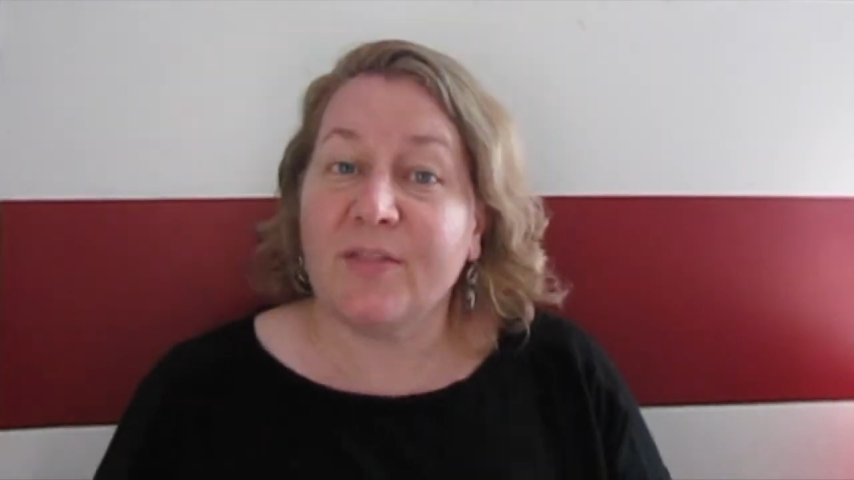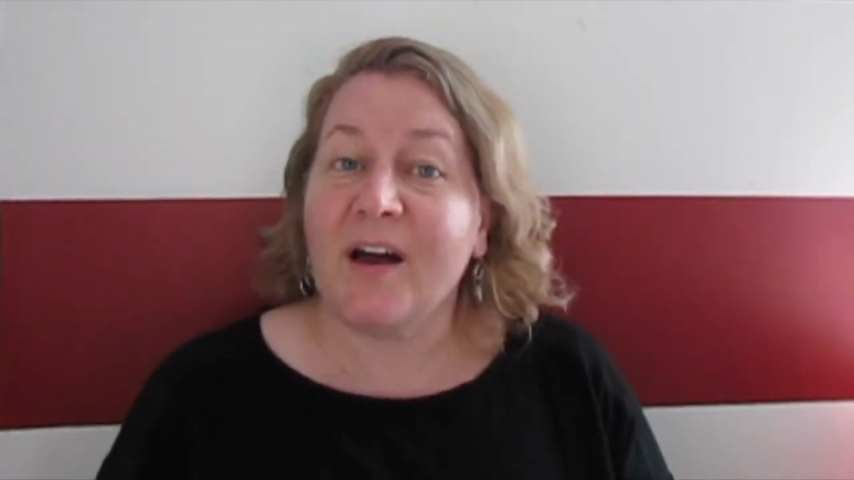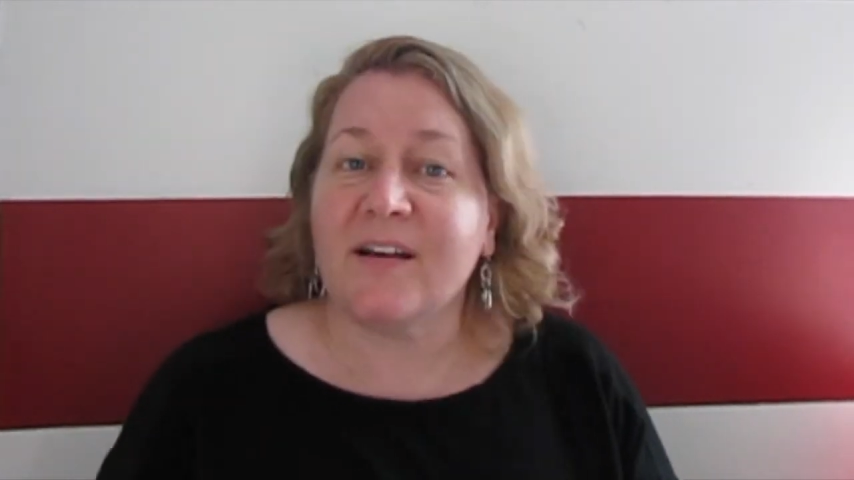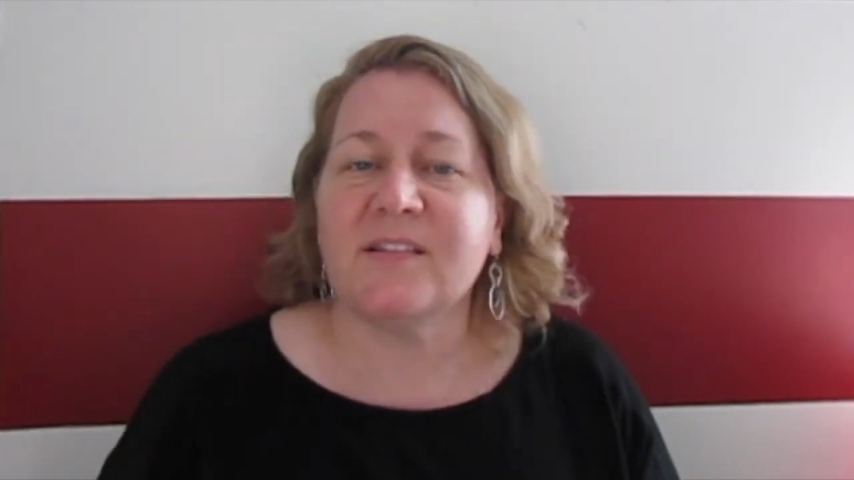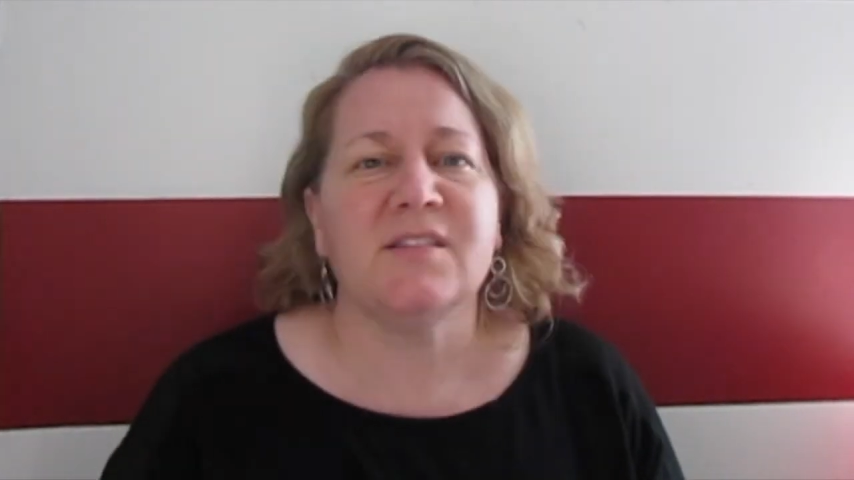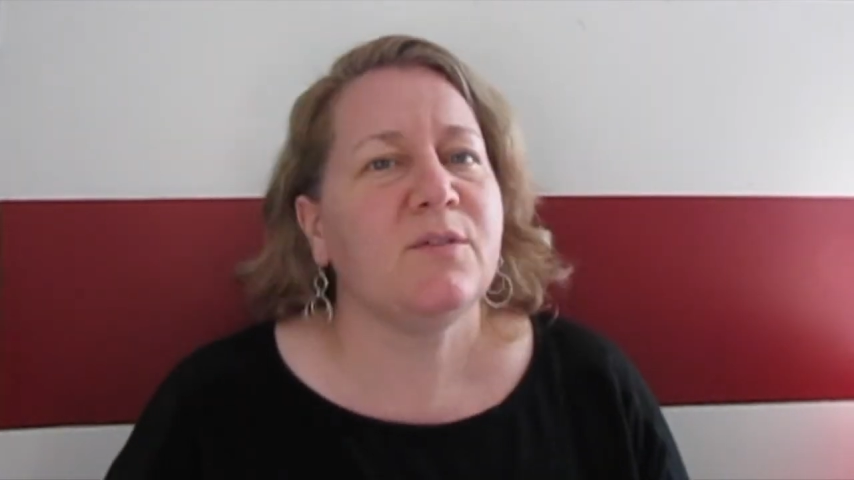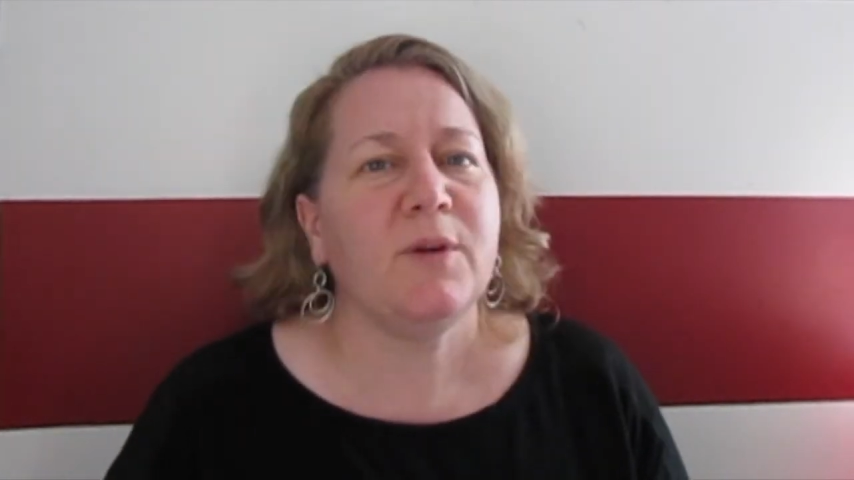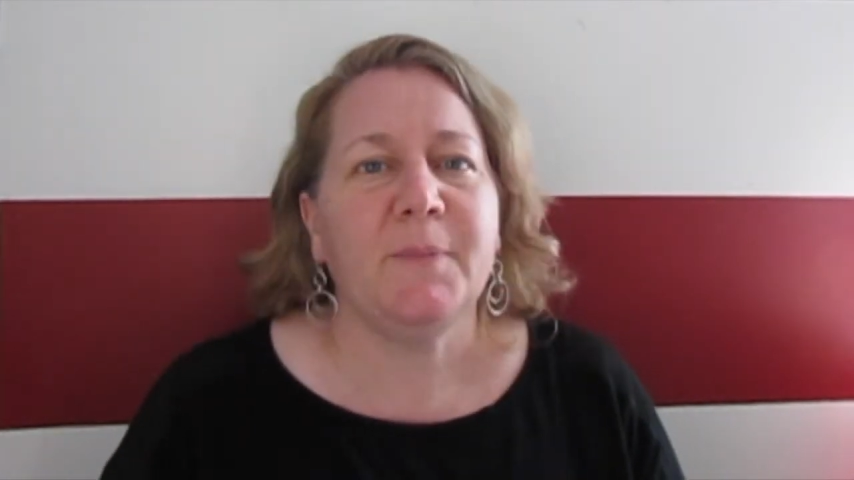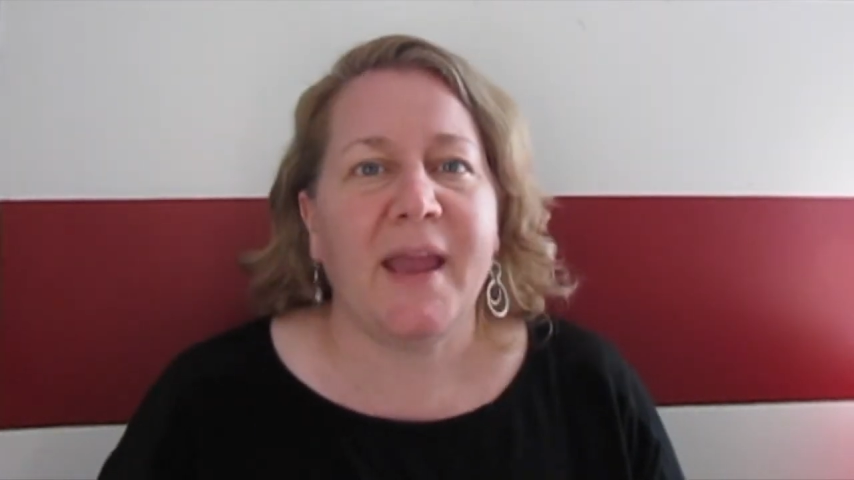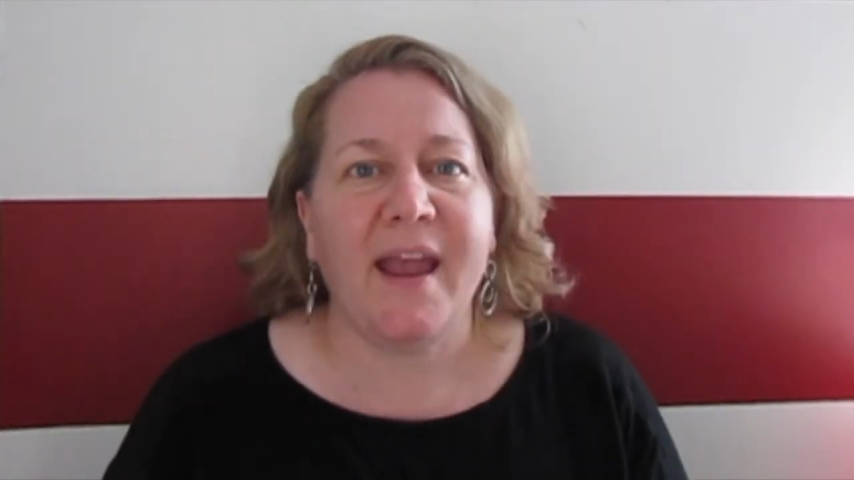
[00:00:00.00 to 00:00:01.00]
Thus,
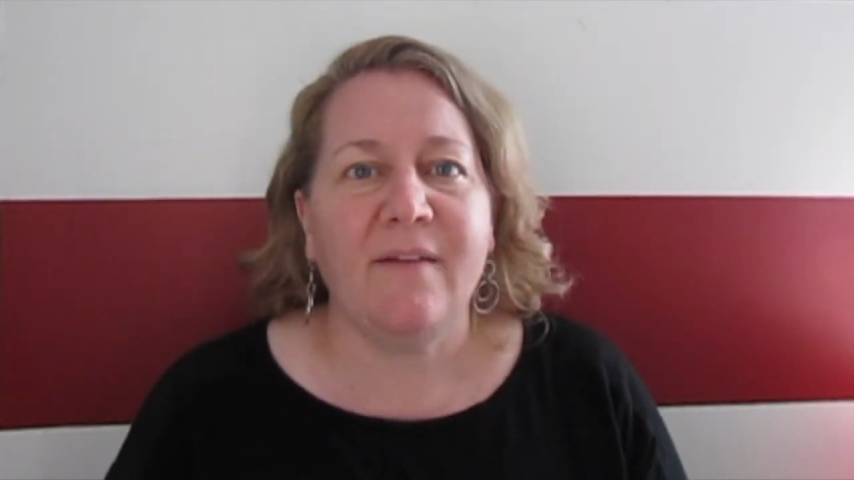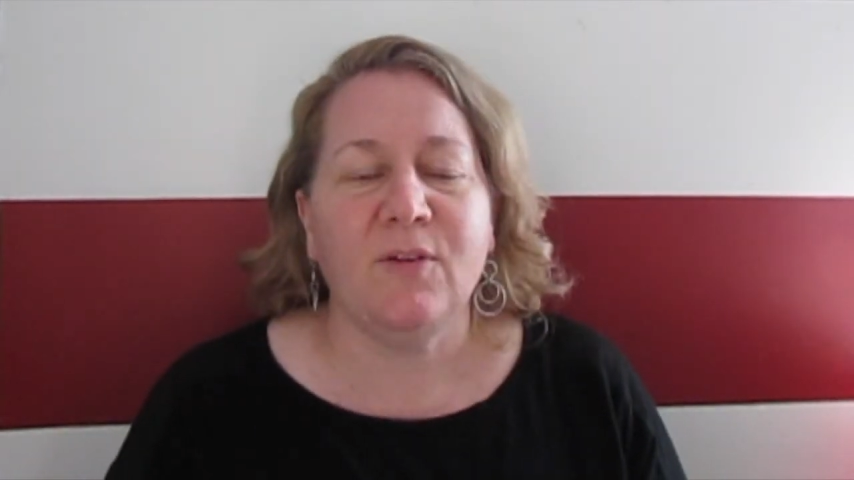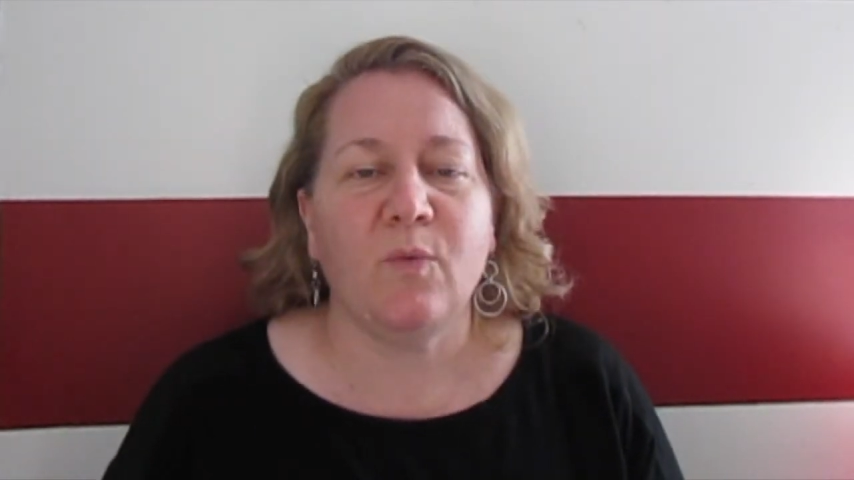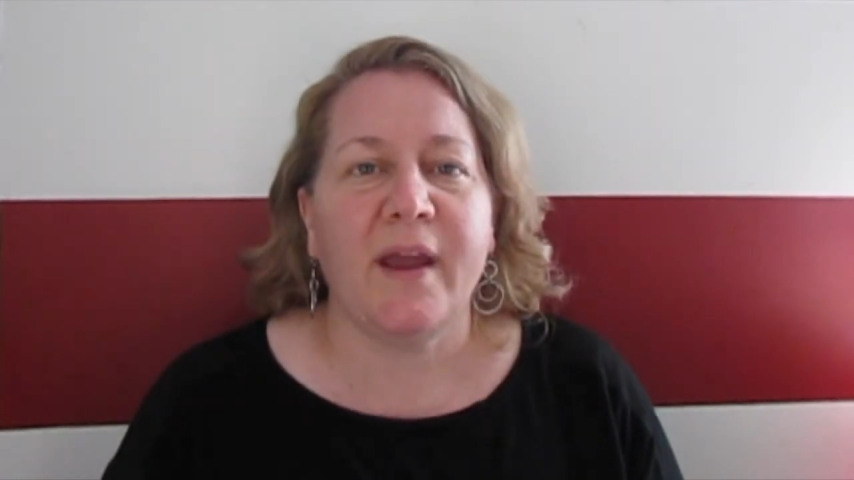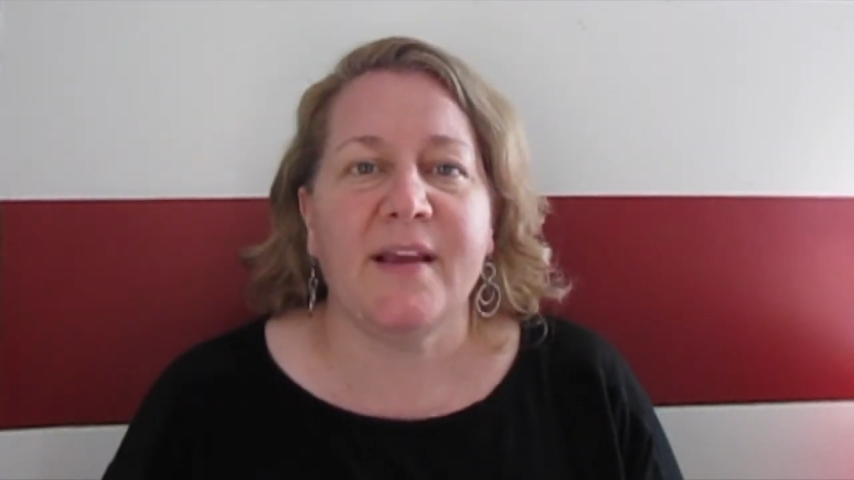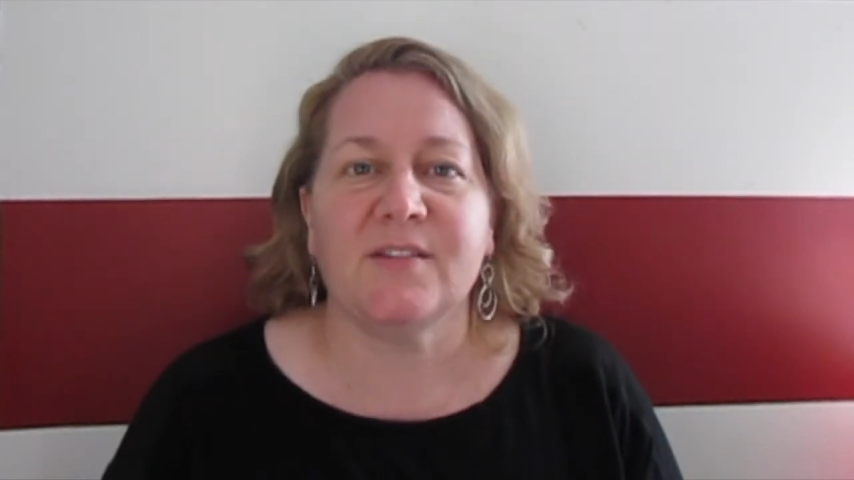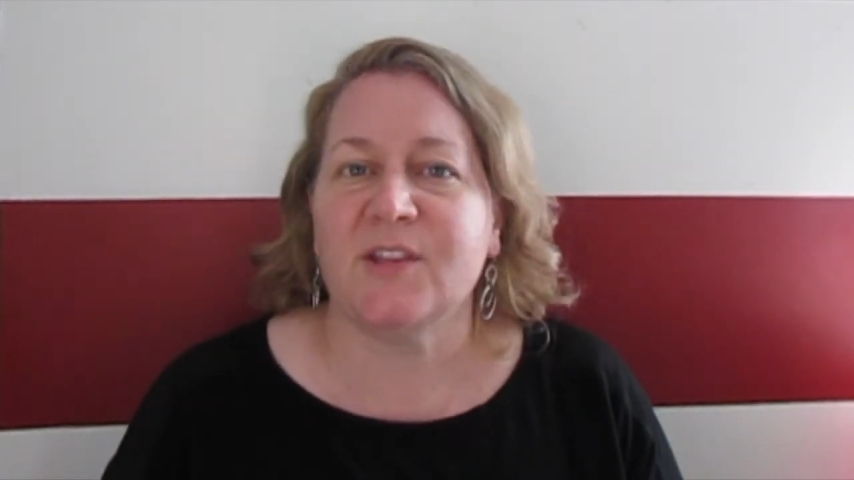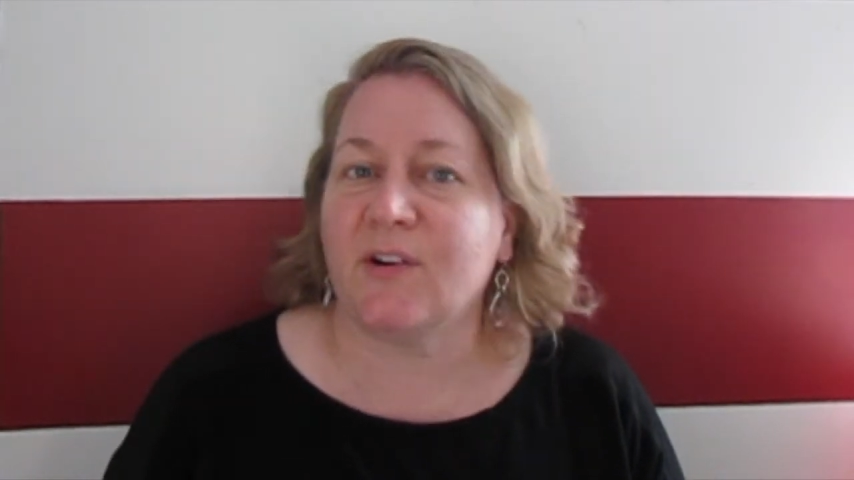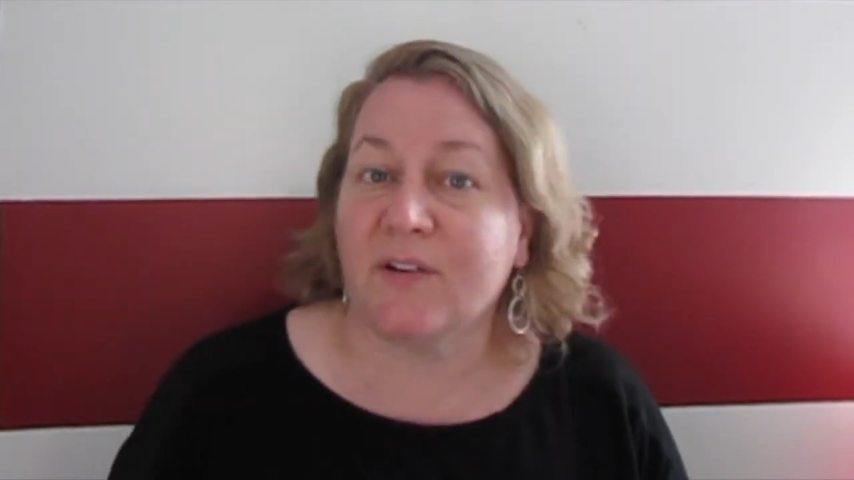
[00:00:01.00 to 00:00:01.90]
we behave in ways that